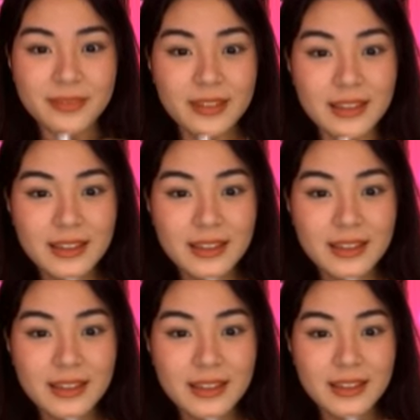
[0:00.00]

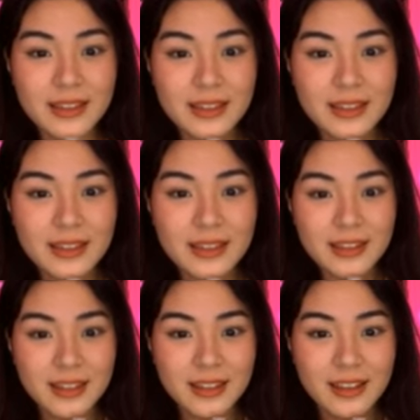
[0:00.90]

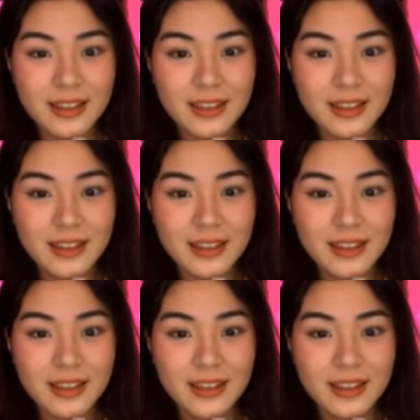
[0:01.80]

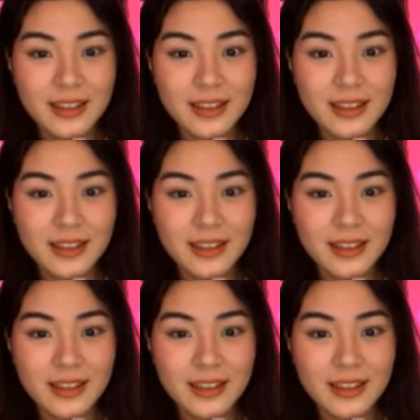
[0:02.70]

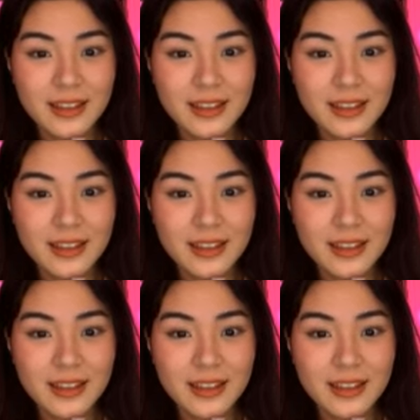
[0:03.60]
(no one is talking)